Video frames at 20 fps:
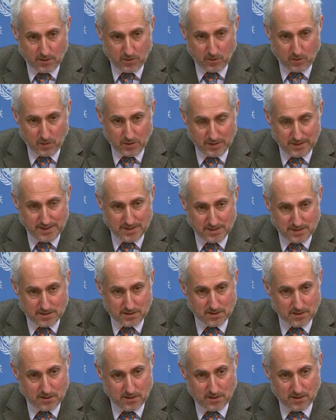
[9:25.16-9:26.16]
uh,
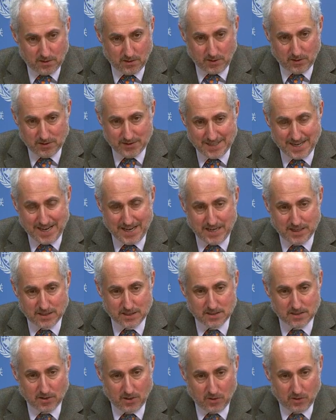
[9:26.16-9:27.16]
release. Uh,
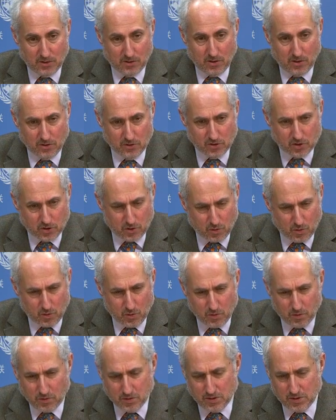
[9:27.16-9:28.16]
attacks on, on
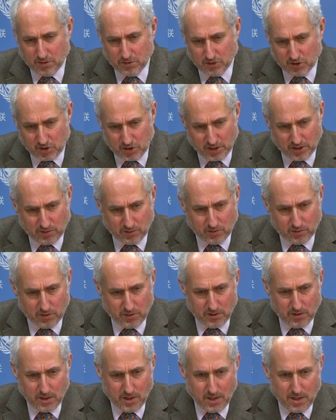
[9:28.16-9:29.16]
schools, on
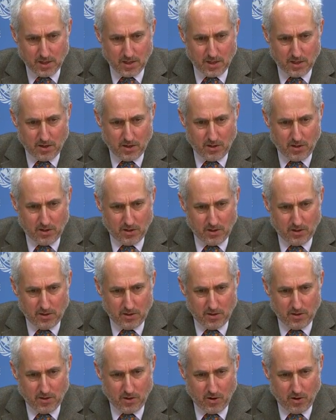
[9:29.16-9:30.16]
children,
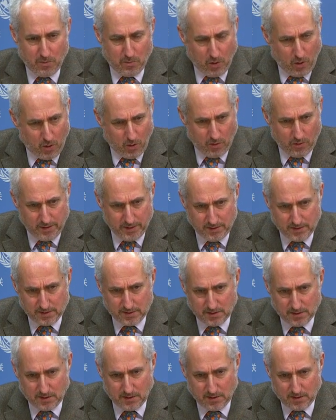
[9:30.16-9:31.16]
are
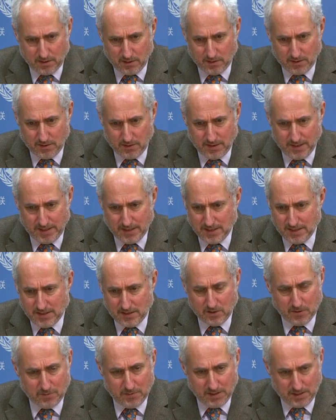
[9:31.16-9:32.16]
abhorrent uh, and
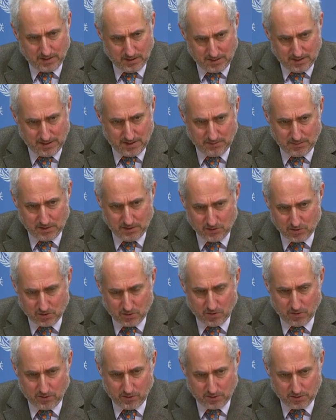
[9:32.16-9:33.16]
need to be condemned in the
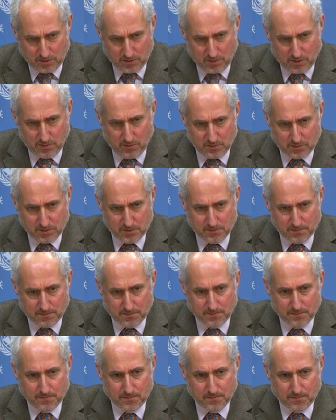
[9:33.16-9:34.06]
strongest terms.